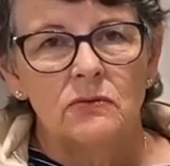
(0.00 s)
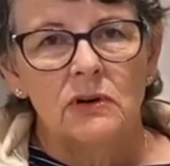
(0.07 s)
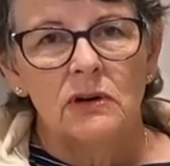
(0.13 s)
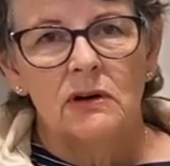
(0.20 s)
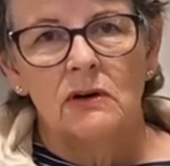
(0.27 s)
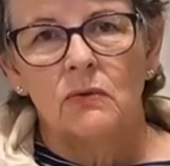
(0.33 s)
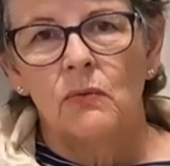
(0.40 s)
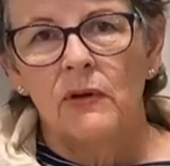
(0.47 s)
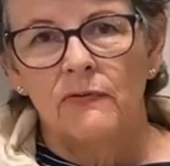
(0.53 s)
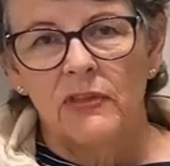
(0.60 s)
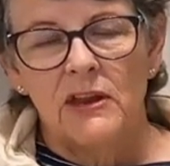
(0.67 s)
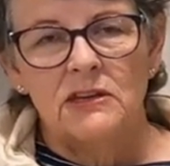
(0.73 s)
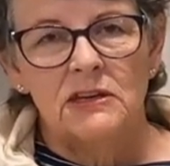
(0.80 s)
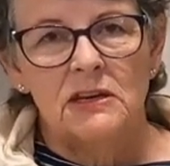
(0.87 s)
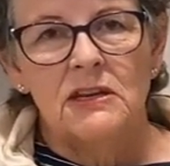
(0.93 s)
where if
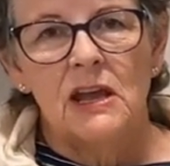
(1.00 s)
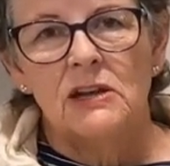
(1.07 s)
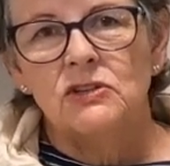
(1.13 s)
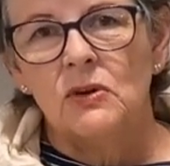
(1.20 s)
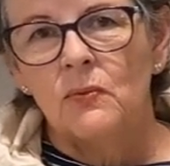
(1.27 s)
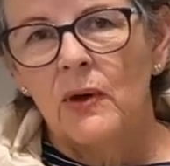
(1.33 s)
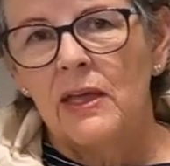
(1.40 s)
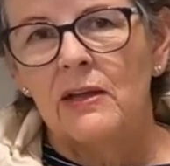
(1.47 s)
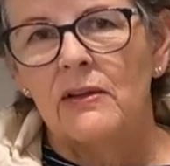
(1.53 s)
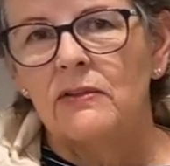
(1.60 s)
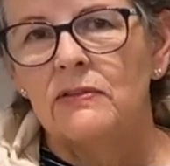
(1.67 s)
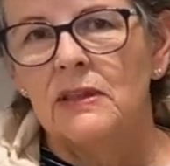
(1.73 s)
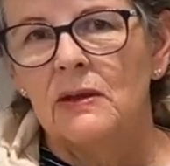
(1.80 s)
they did catch a whale,